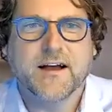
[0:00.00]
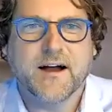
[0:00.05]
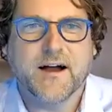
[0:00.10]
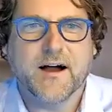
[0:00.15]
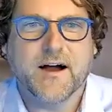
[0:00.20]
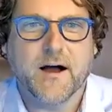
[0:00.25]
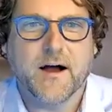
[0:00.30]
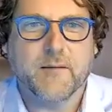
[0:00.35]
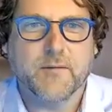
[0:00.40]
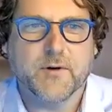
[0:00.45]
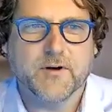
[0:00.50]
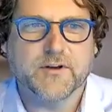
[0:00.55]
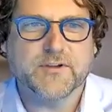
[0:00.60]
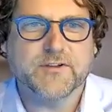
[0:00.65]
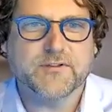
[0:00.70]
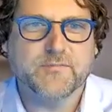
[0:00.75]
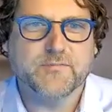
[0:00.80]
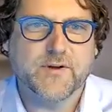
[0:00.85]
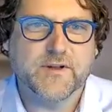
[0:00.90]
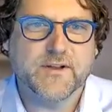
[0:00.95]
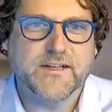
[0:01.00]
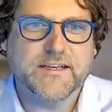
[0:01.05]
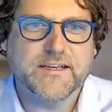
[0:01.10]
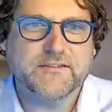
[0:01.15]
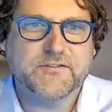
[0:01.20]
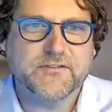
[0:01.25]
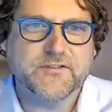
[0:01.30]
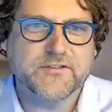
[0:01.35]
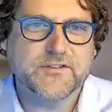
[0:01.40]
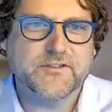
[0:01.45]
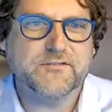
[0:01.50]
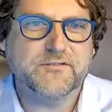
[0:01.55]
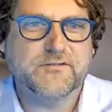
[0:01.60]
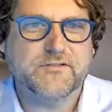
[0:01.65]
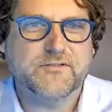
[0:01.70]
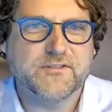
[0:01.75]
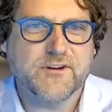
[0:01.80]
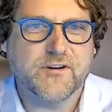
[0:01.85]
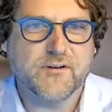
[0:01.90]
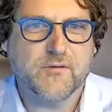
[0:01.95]
Ernest will
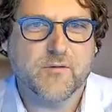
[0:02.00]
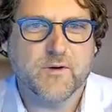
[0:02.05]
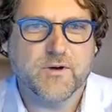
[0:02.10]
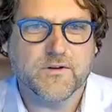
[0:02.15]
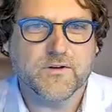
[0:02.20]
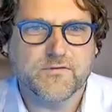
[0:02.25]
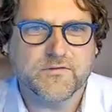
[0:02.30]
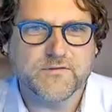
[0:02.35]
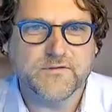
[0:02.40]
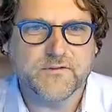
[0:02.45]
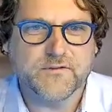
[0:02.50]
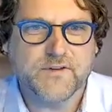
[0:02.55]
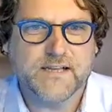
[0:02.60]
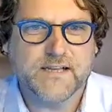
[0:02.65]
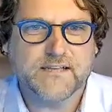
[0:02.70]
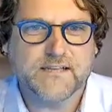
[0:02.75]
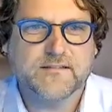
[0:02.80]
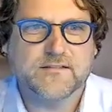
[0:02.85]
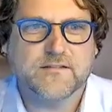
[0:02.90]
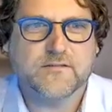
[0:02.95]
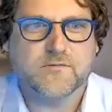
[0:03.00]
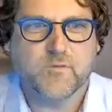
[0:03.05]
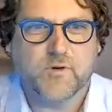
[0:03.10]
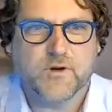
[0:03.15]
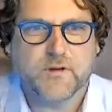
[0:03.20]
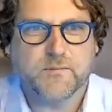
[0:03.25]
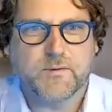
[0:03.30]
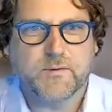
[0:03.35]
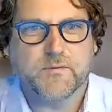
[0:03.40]
introduce our wonderful new guests this morning,